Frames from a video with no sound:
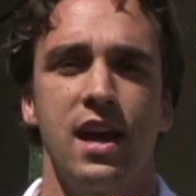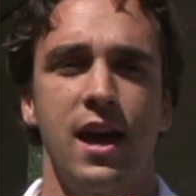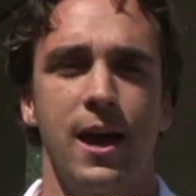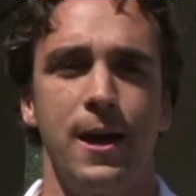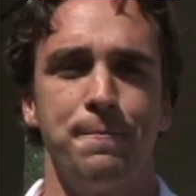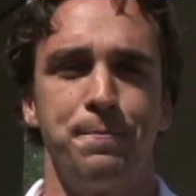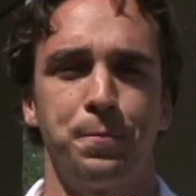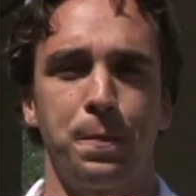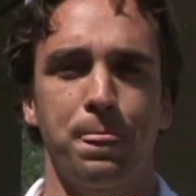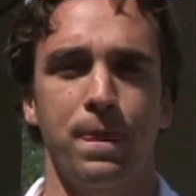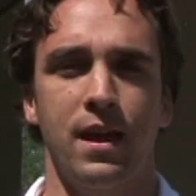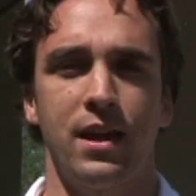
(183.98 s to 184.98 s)

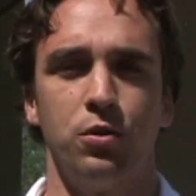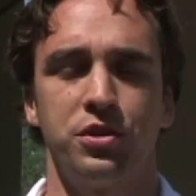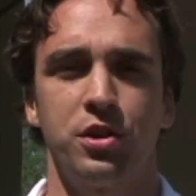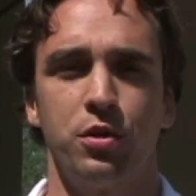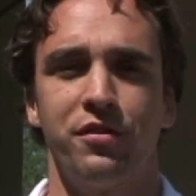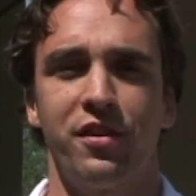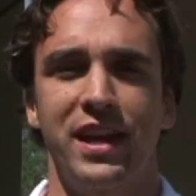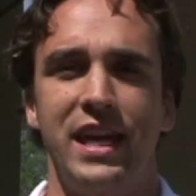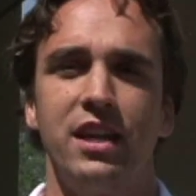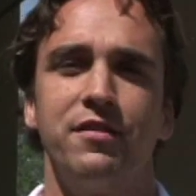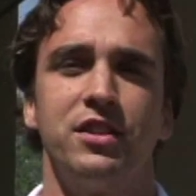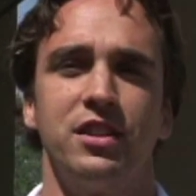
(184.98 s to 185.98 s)
um, and also a very
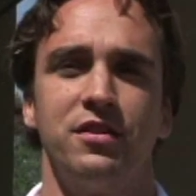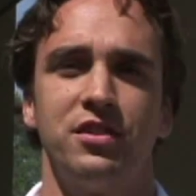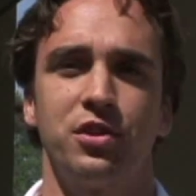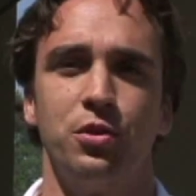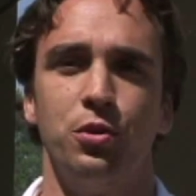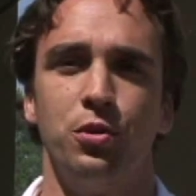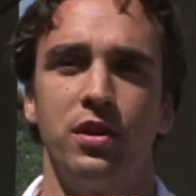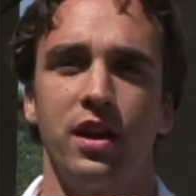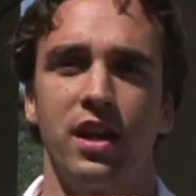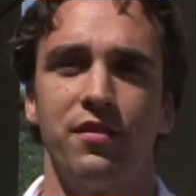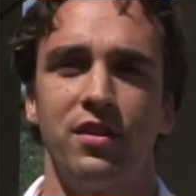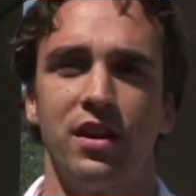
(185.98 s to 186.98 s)
innovative school,
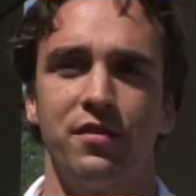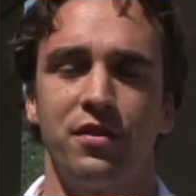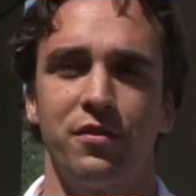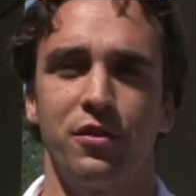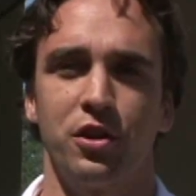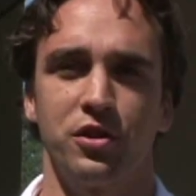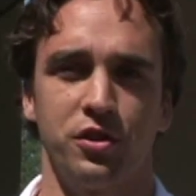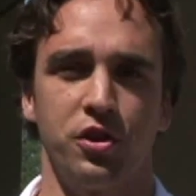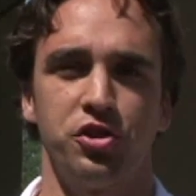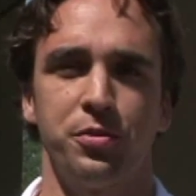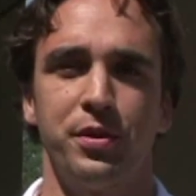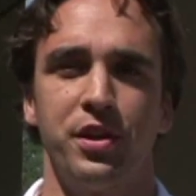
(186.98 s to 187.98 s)
and I've loved the focus on
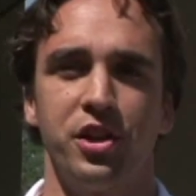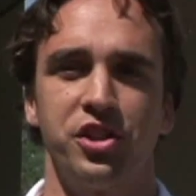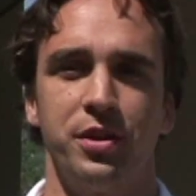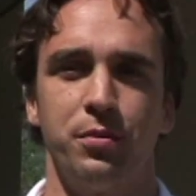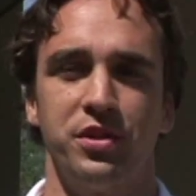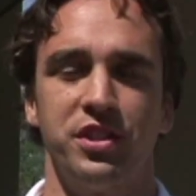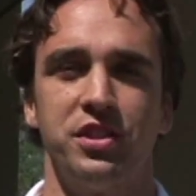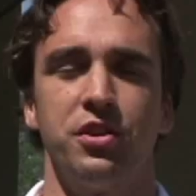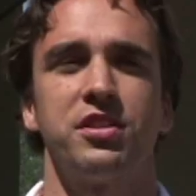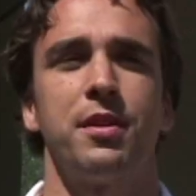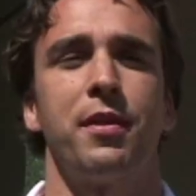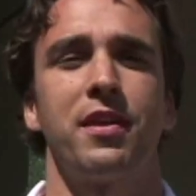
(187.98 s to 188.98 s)
entrepreneurship, which is
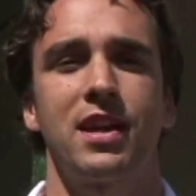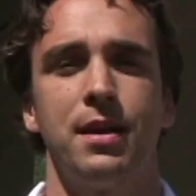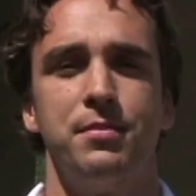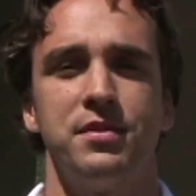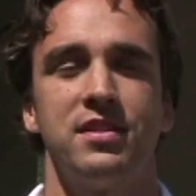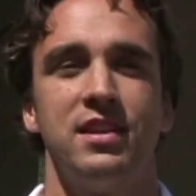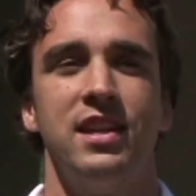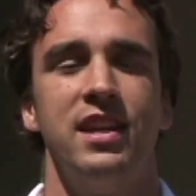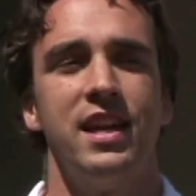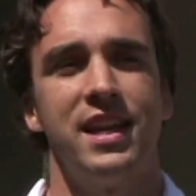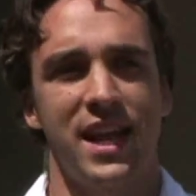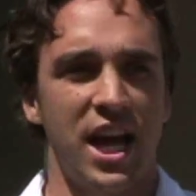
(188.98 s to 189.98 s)
not something that comes
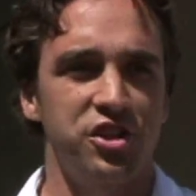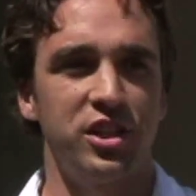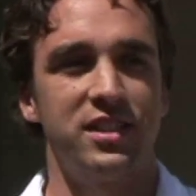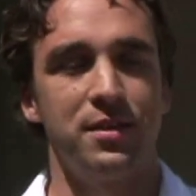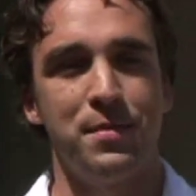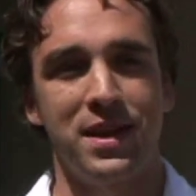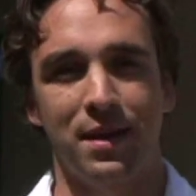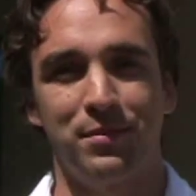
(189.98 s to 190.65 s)
naturally to me.